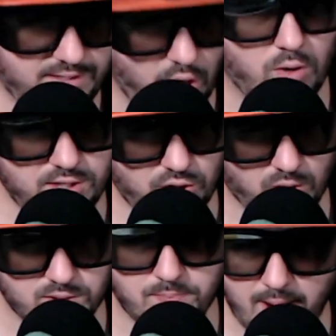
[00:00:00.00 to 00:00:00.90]
Tony
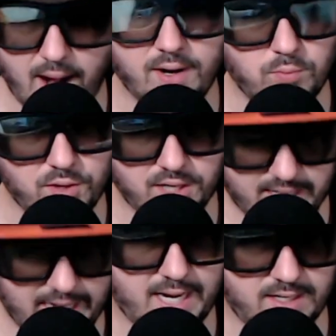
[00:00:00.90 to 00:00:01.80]
Stark was married with a
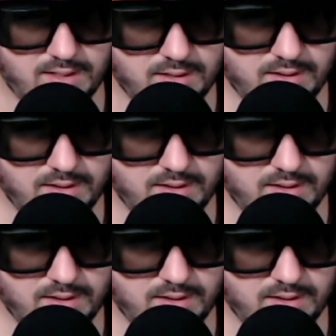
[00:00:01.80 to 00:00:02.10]
kid.